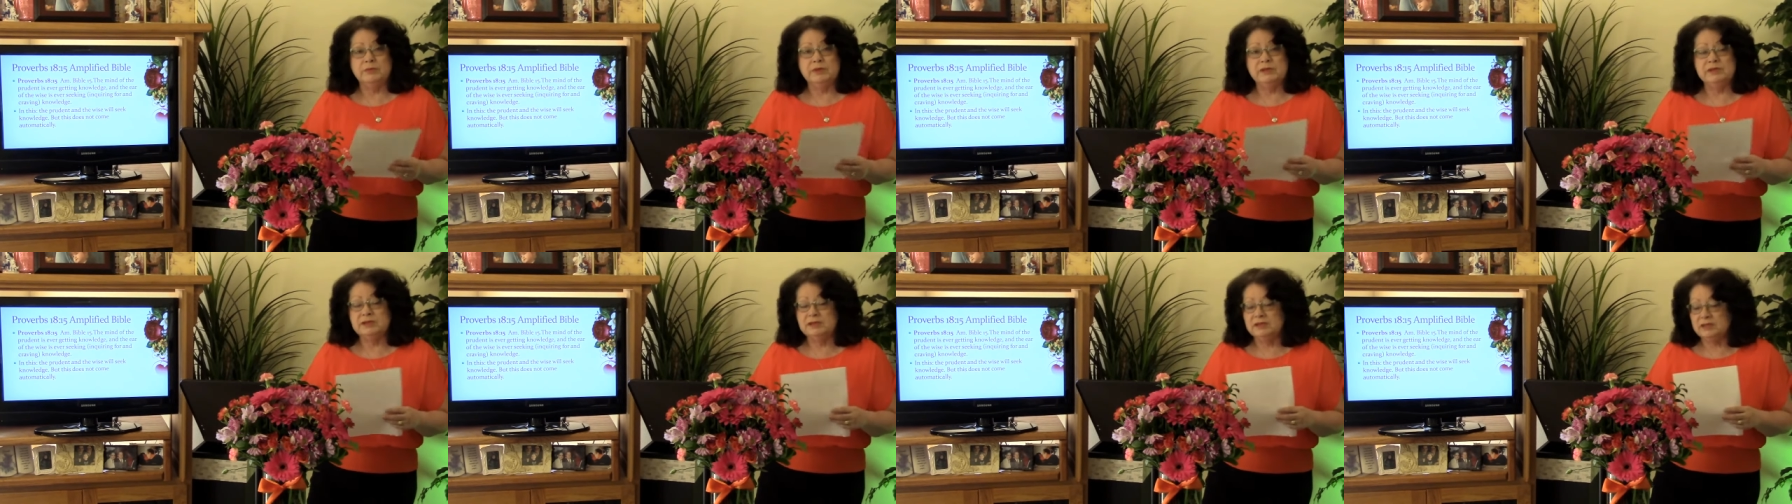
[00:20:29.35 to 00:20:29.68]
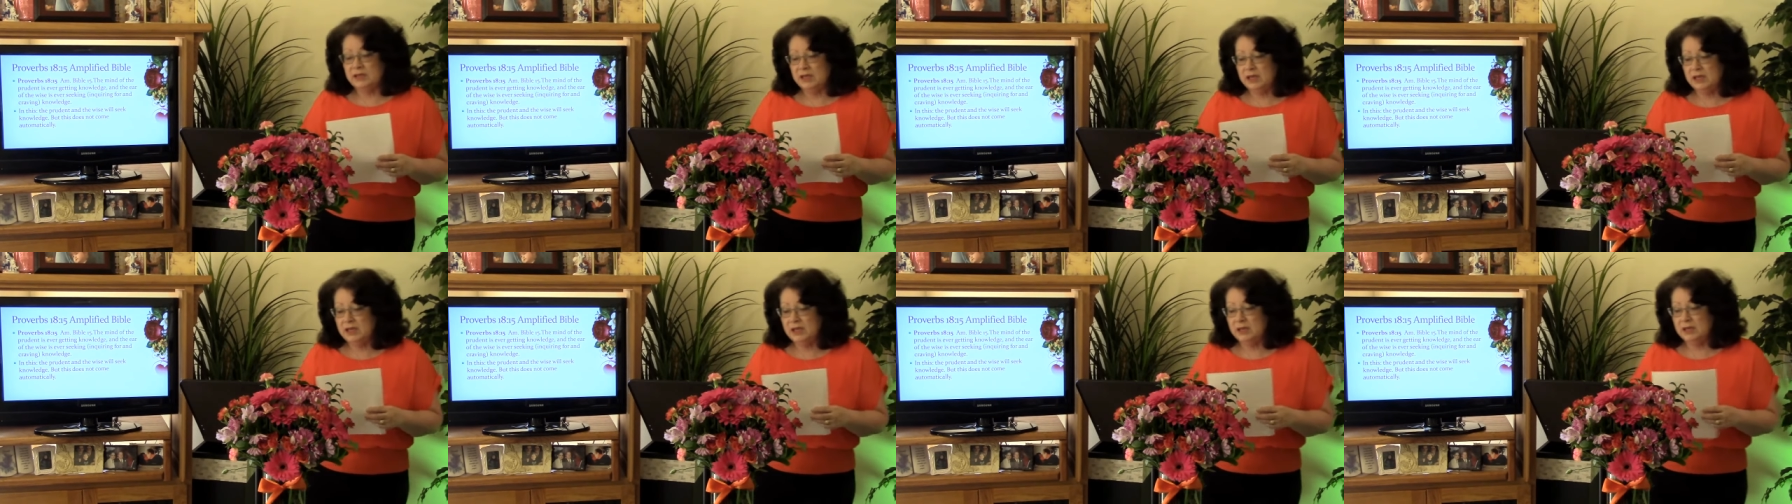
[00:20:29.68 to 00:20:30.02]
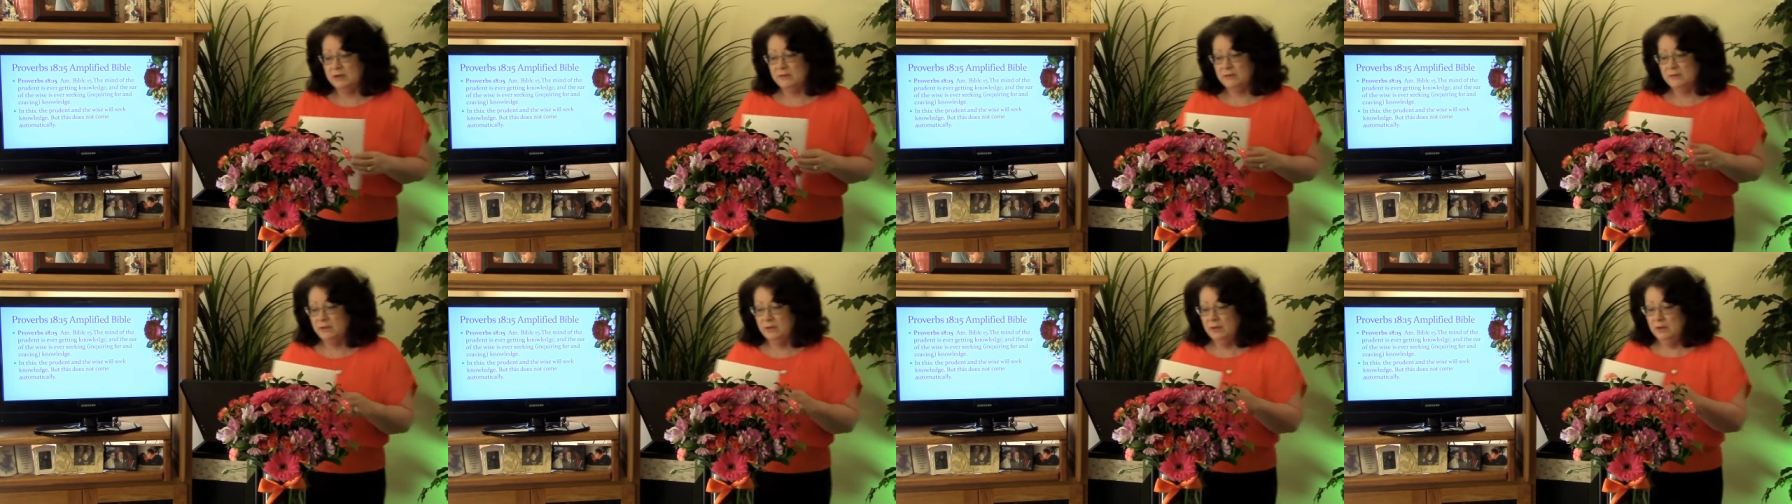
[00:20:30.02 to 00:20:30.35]

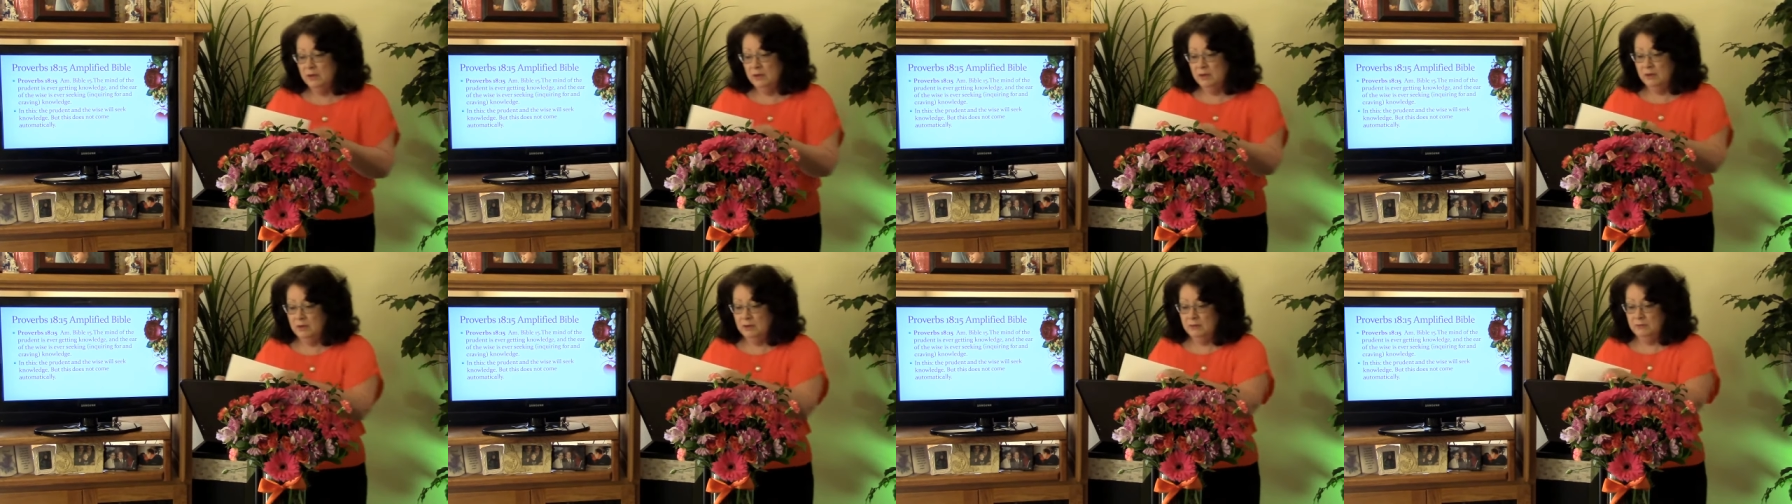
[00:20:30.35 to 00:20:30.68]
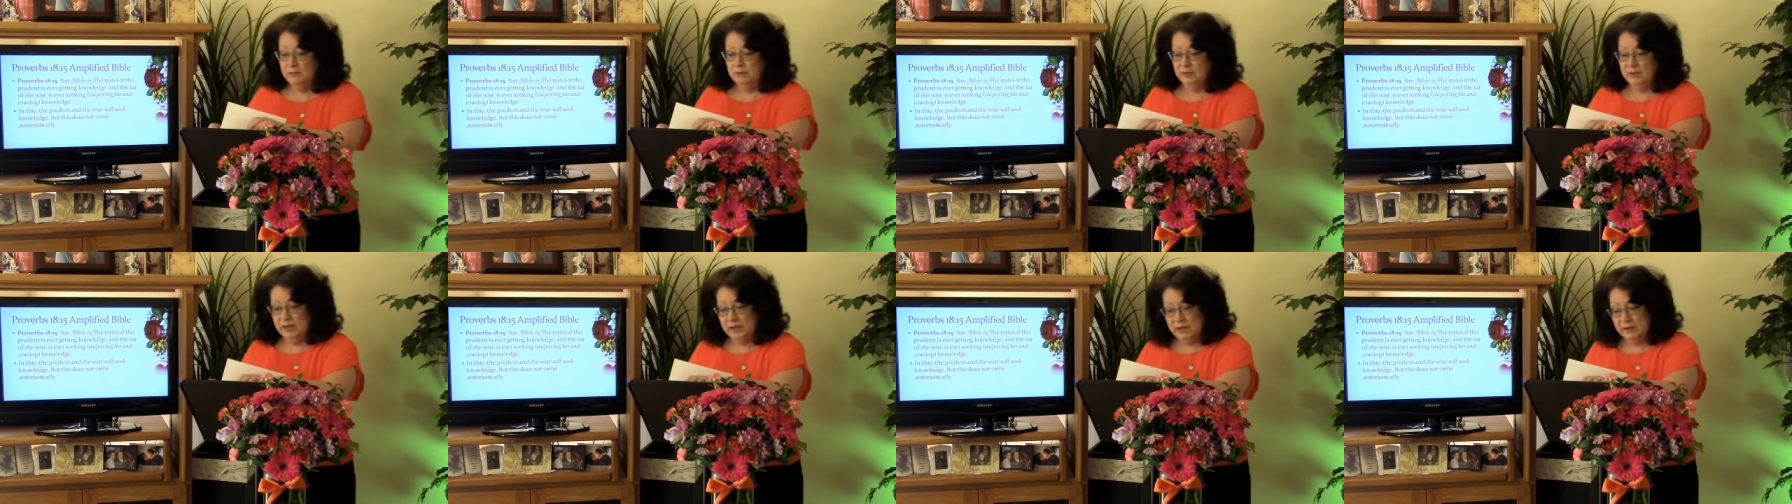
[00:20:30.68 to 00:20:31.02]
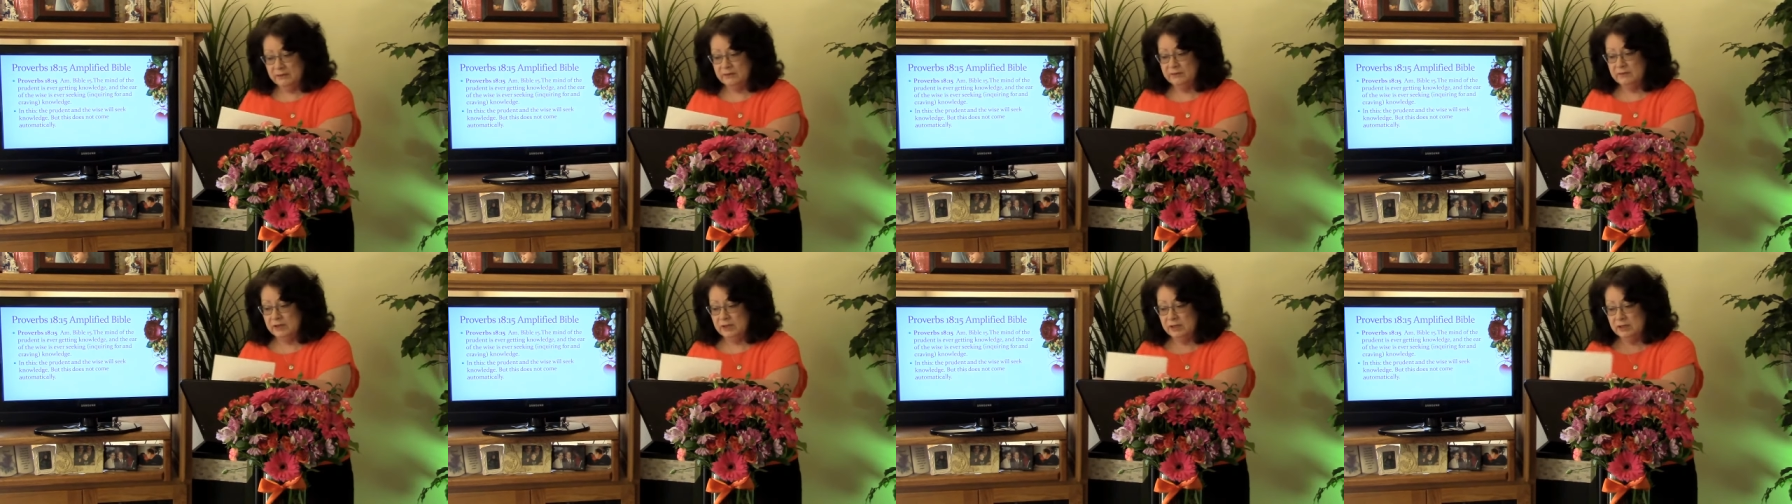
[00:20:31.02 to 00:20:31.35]
receive
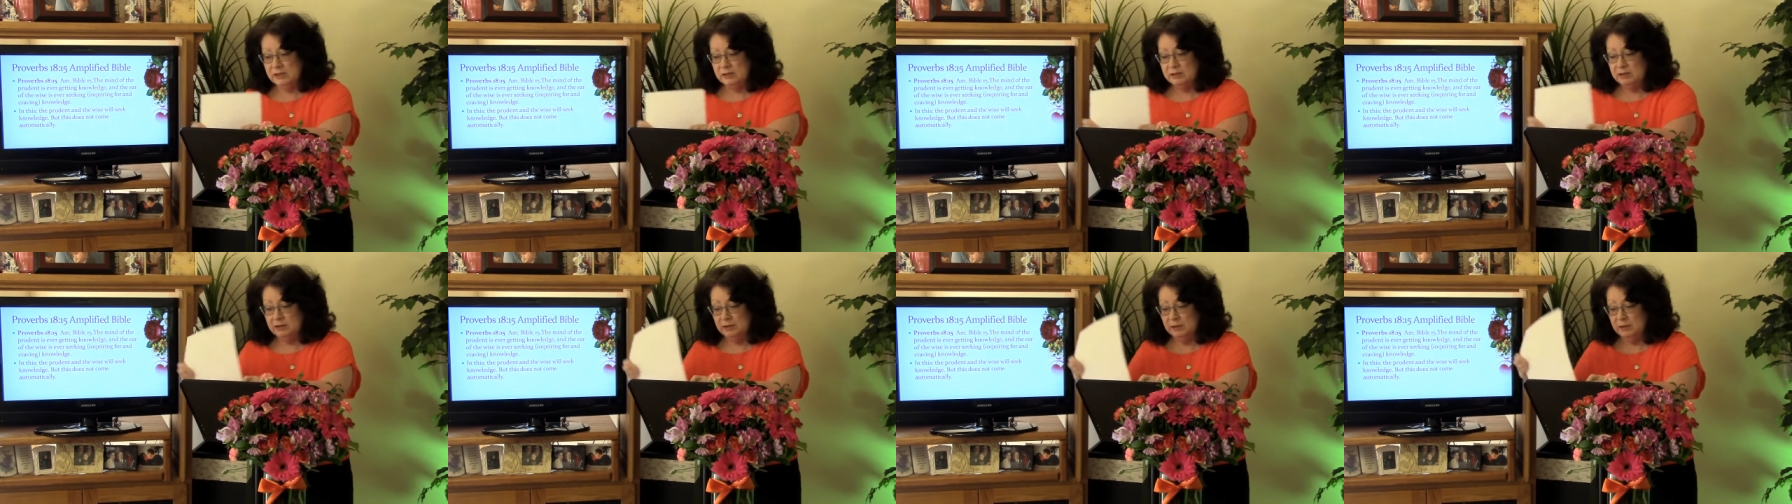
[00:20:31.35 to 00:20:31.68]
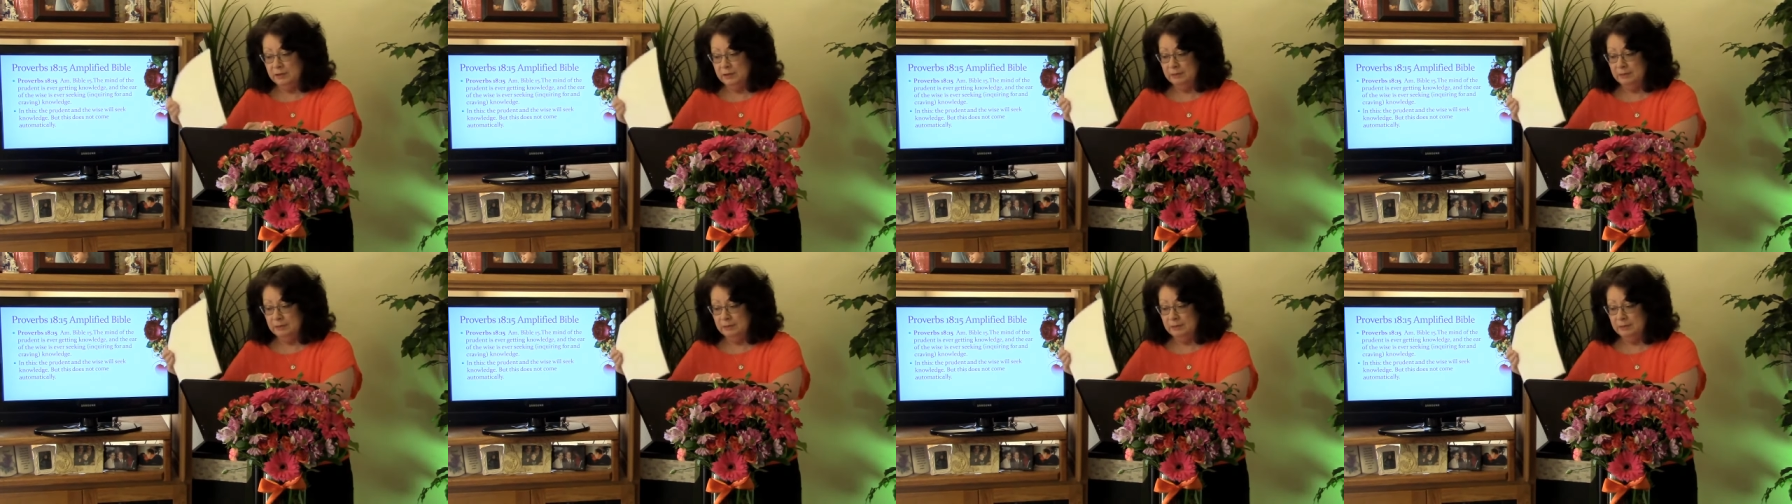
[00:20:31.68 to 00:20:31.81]
forgiveness